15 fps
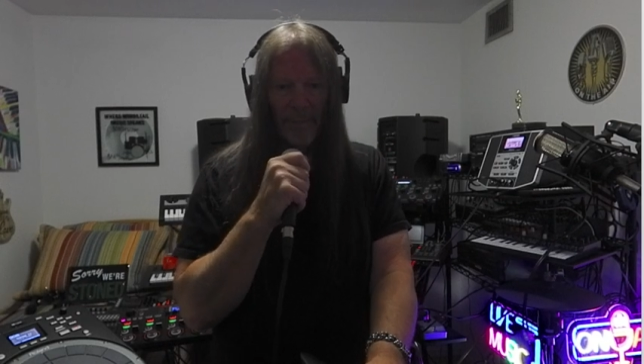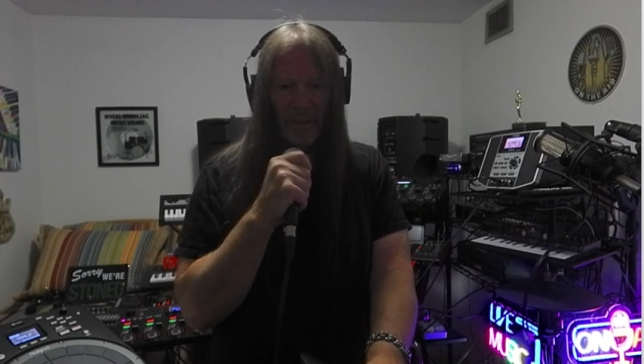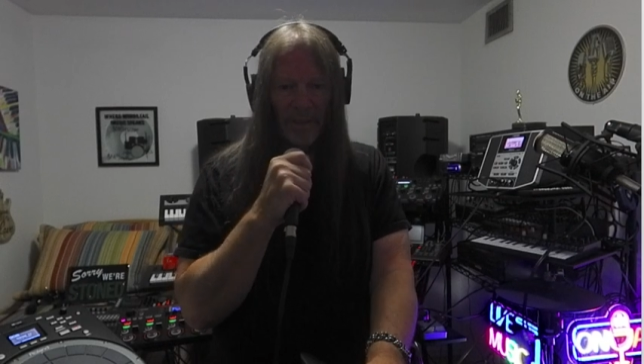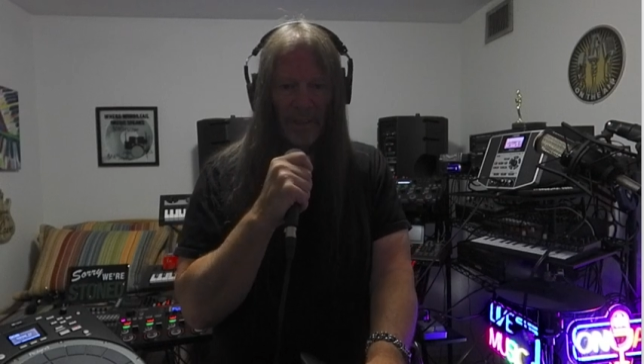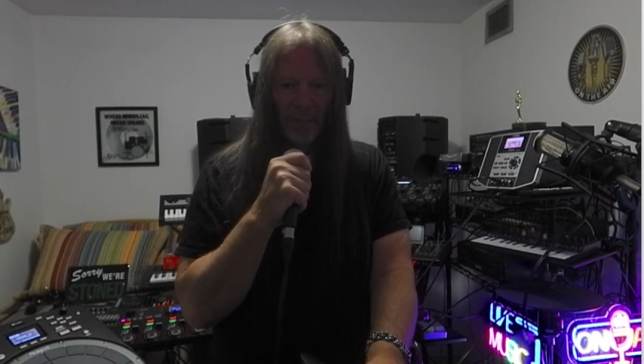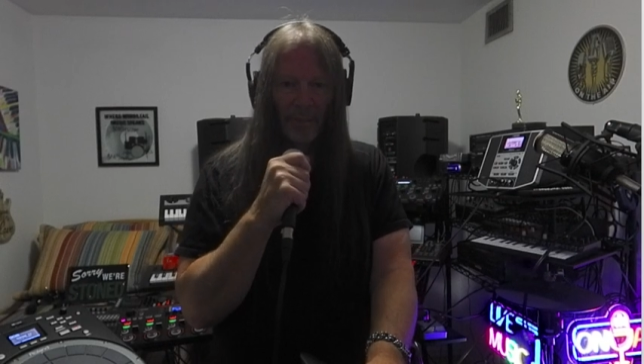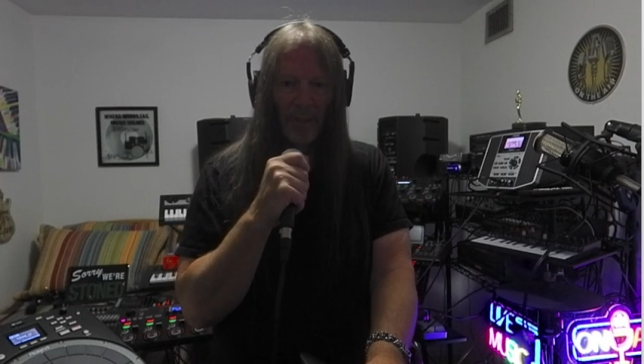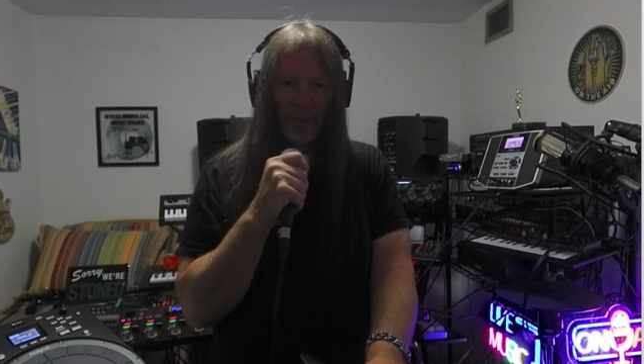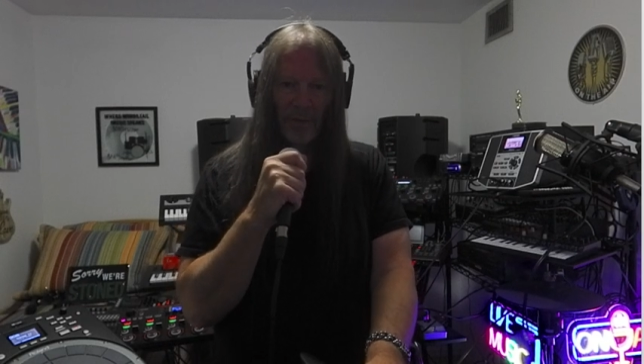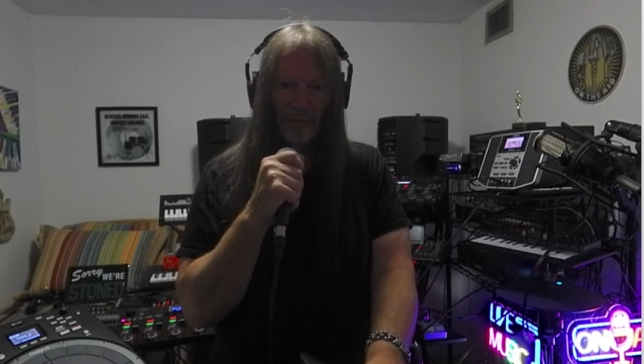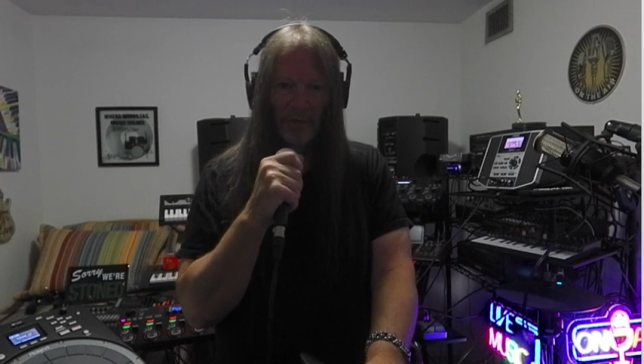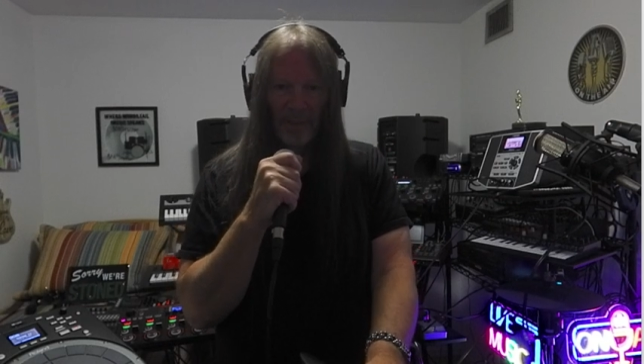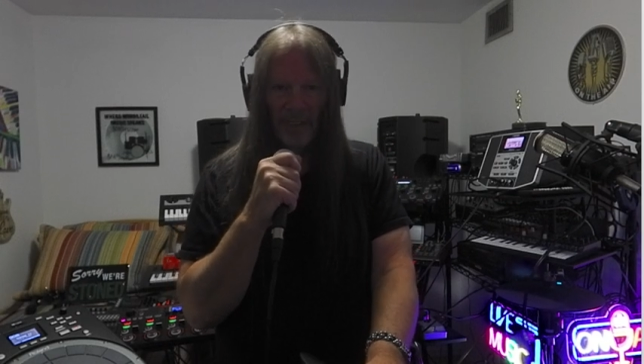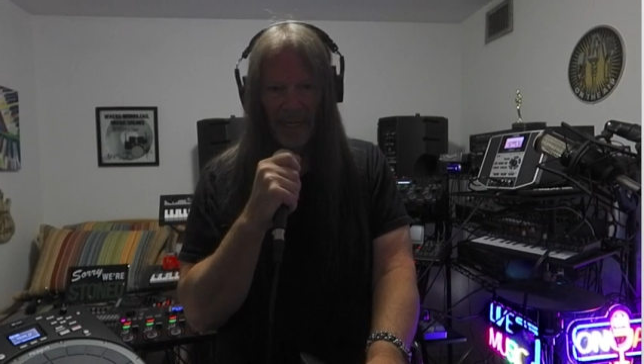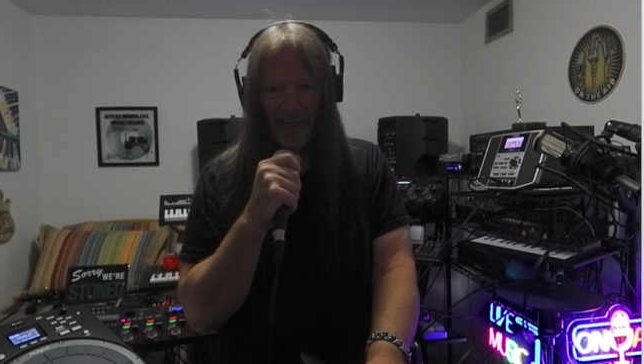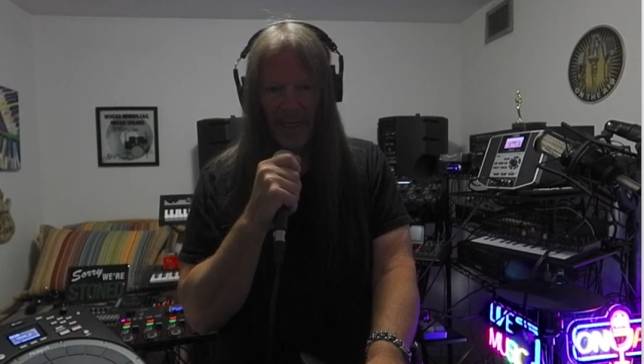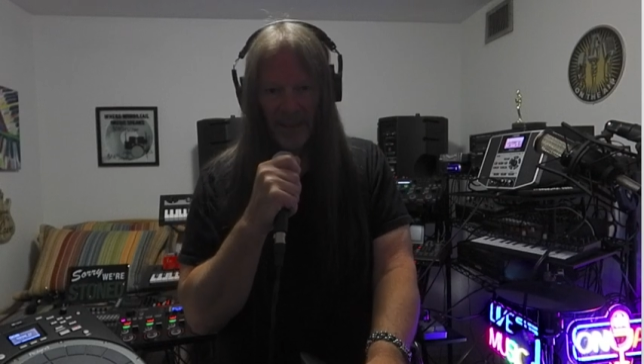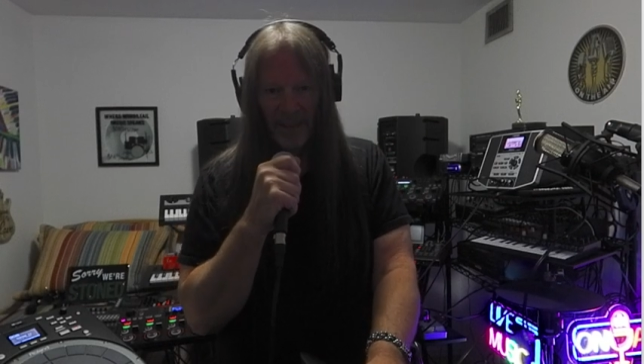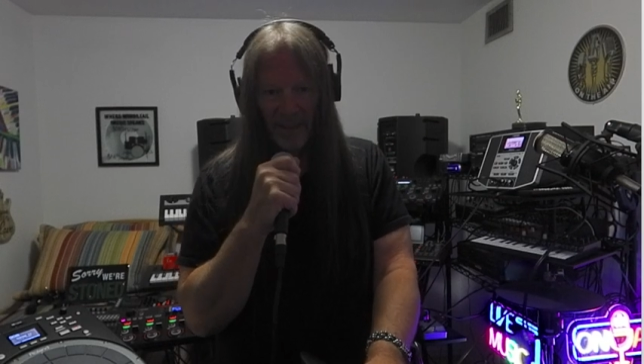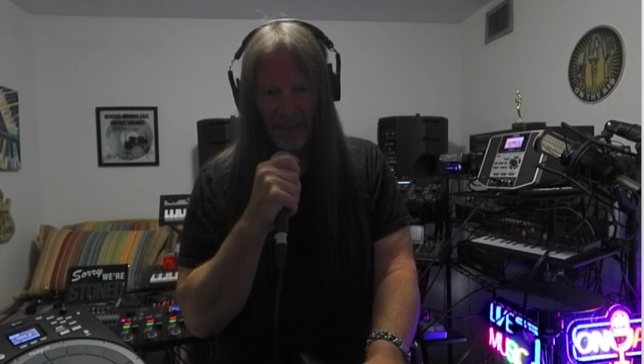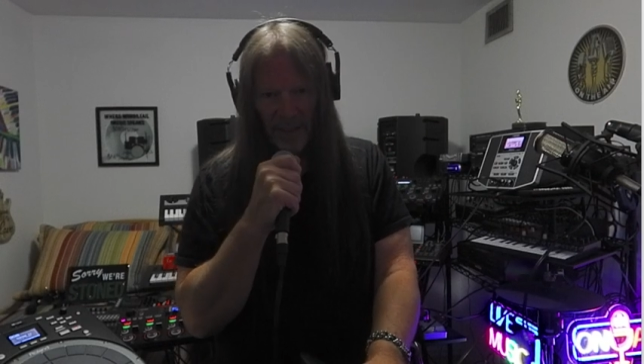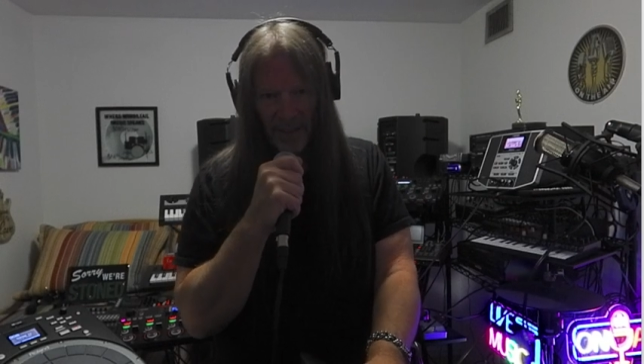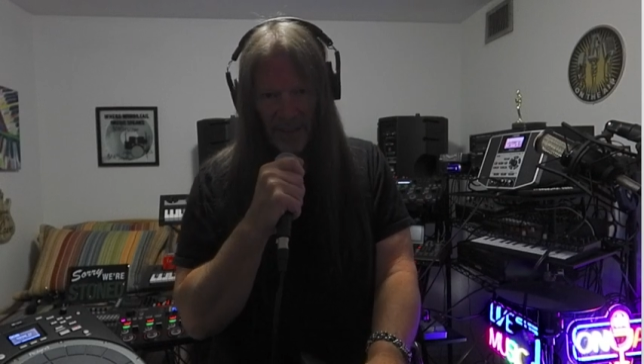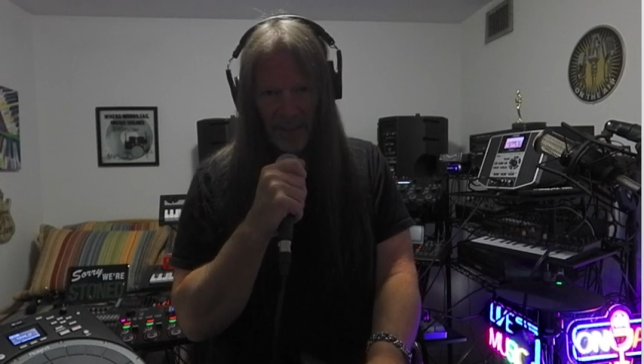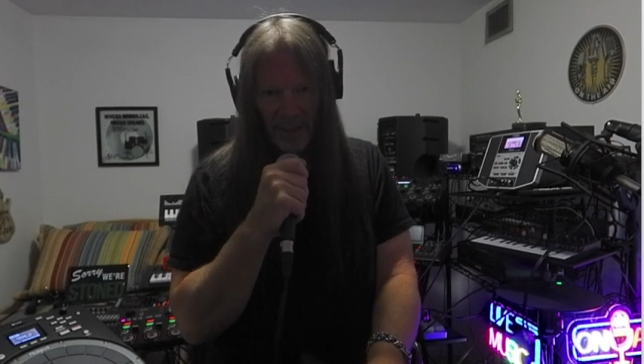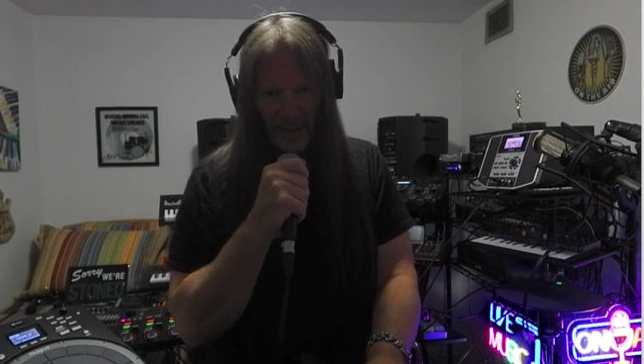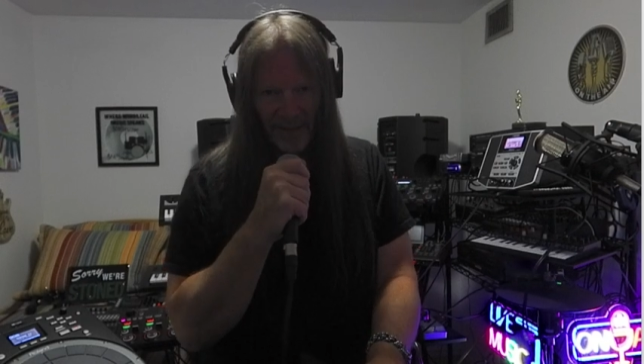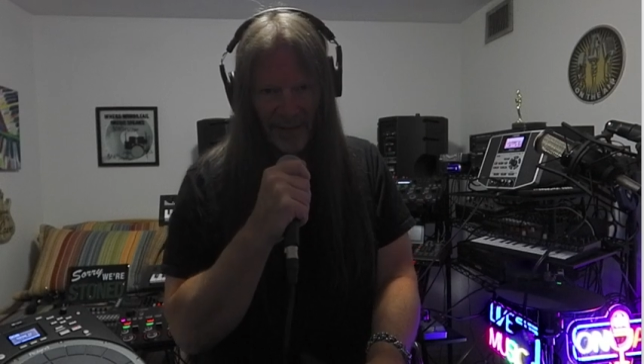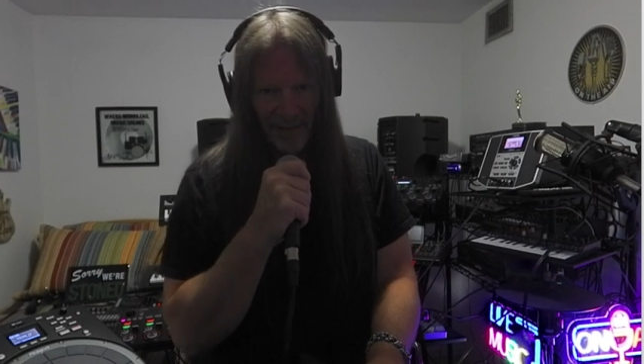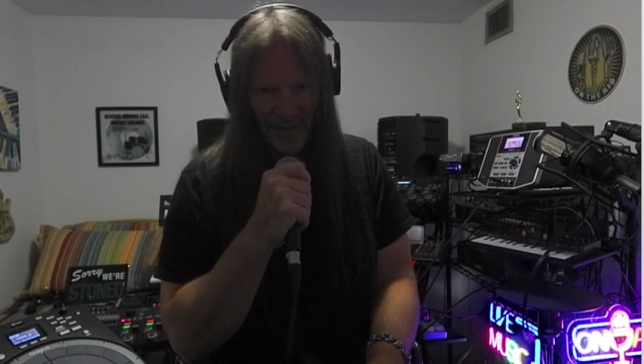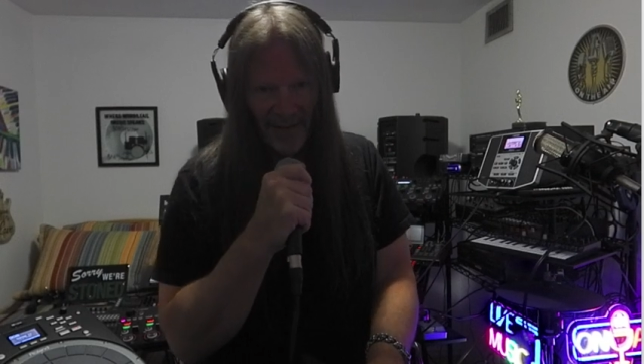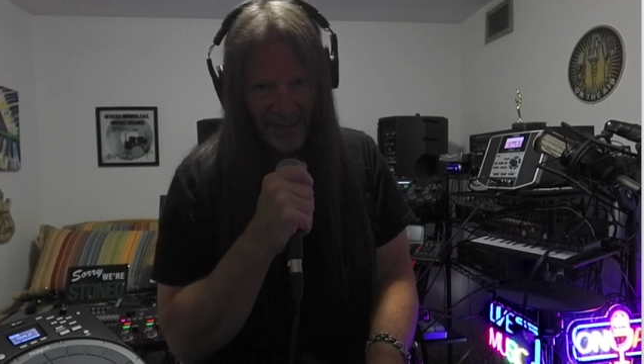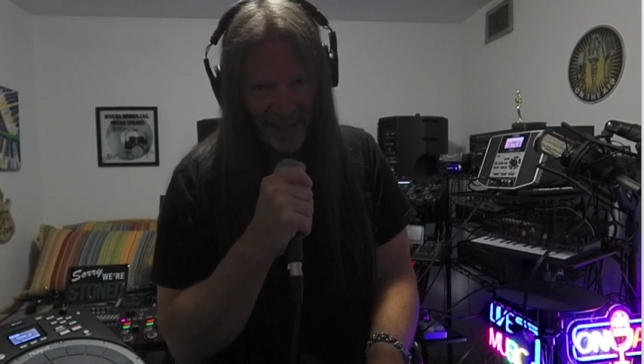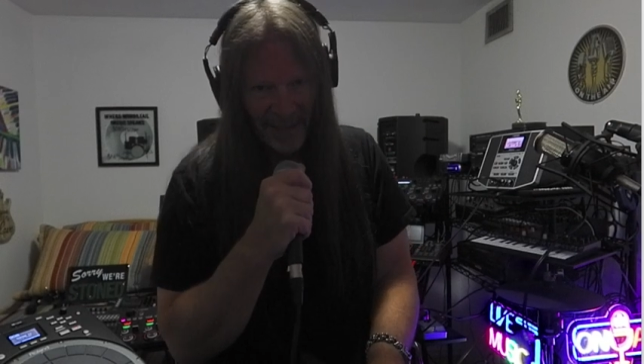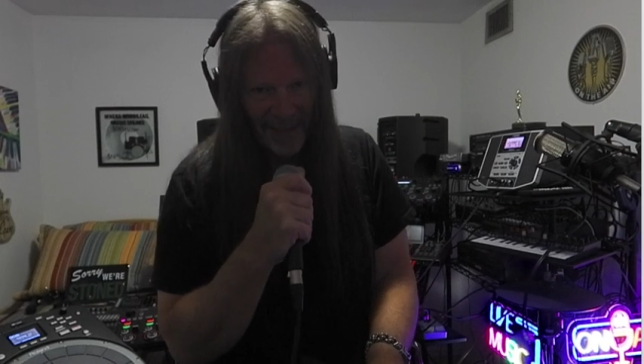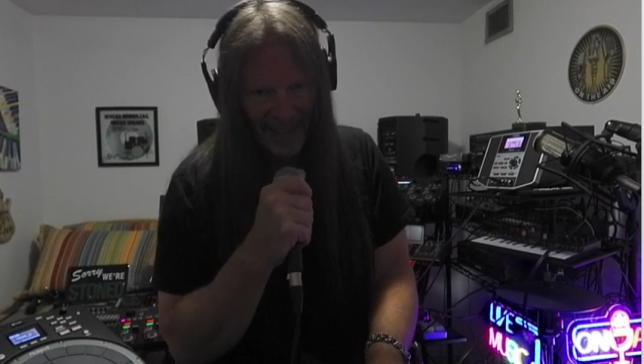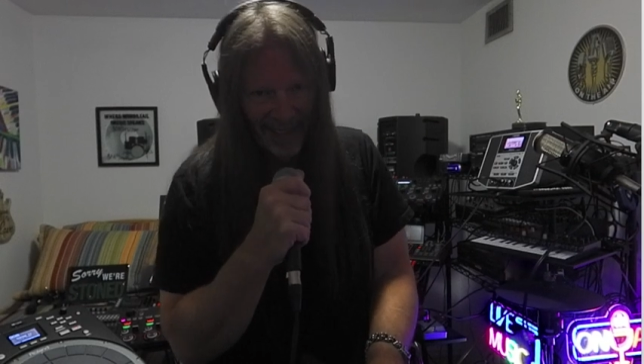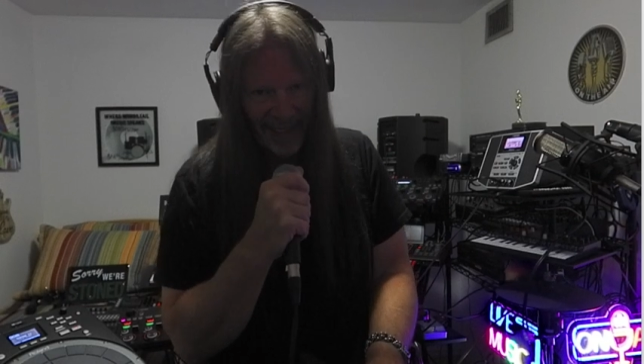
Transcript: shampoos and conditioners